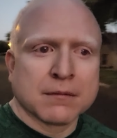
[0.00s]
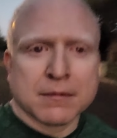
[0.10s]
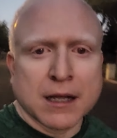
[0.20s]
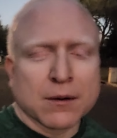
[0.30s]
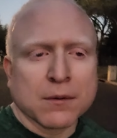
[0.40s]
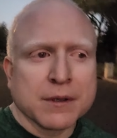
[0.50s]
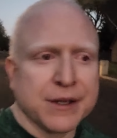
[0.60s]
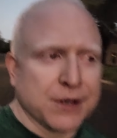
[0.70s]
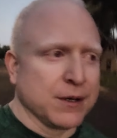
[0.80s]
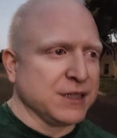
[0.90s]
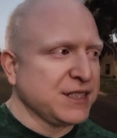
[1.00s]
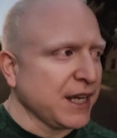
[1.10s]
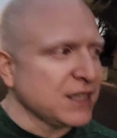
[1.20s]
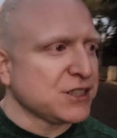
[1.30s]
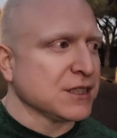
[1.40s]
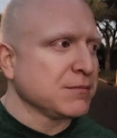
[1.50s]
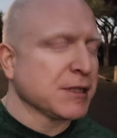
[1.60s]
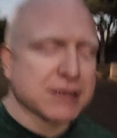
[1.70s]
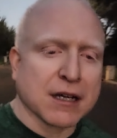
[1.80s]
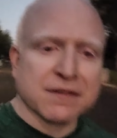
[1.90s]
not only their intentions,
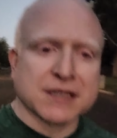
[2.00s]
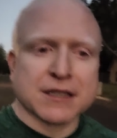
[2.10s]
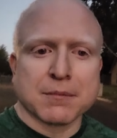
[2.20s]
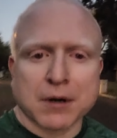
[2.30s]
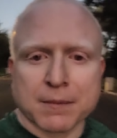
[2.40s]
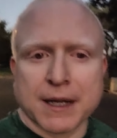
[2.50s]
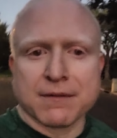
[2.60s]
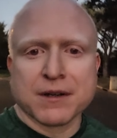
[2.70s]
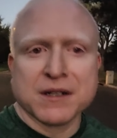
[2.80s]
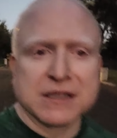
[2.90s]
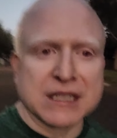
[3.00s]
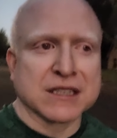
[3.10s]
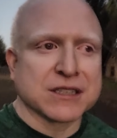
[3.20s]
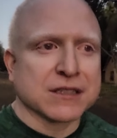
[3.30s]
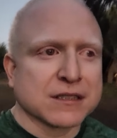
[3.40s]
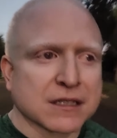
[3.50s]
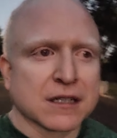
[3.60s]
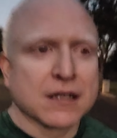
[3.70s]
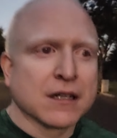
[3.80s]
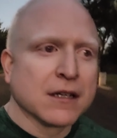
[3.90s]
because obviously they probably have good intentions,
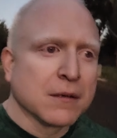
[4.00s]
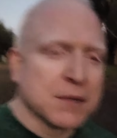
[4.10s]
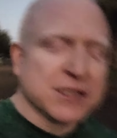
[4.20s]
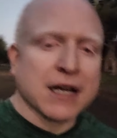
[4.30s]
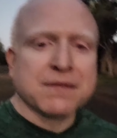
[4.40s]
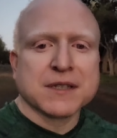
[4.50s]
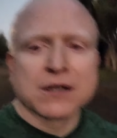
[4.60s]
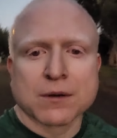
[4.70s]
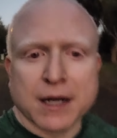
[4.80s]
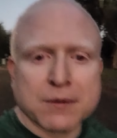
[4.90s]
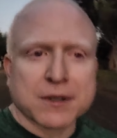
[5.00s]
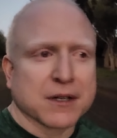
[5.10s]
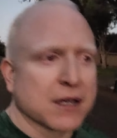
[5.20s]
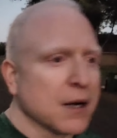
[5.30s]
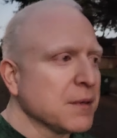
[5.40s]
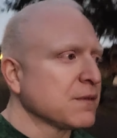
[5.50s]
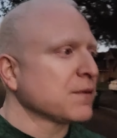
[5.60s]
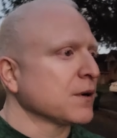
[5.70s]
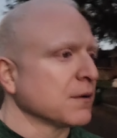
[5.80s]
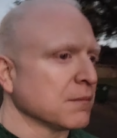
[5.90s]
but you have to grade where they're coming
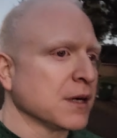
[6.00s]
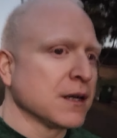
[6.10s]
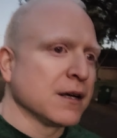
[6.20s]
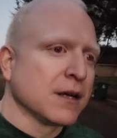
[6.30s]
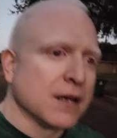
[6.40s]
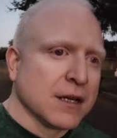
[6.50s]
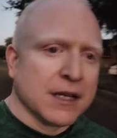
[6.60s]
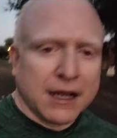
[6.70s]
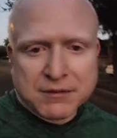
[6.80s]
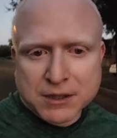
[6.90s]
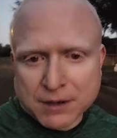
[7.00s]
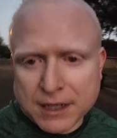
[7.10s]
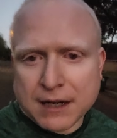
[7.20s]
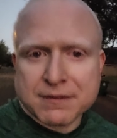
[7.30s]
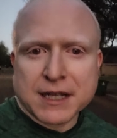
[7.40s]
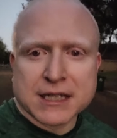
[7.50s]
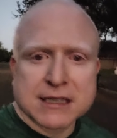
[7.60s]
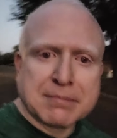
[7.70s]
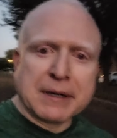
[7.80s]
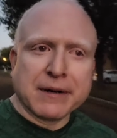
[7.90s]
from. You have to grade, have they
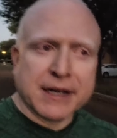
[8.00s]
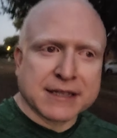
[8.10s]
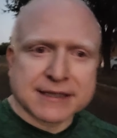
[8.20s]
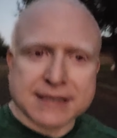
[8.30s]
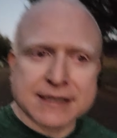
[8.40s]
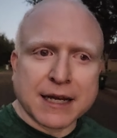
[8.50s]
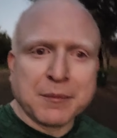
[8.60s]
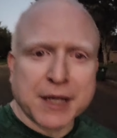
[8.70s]
experienced the same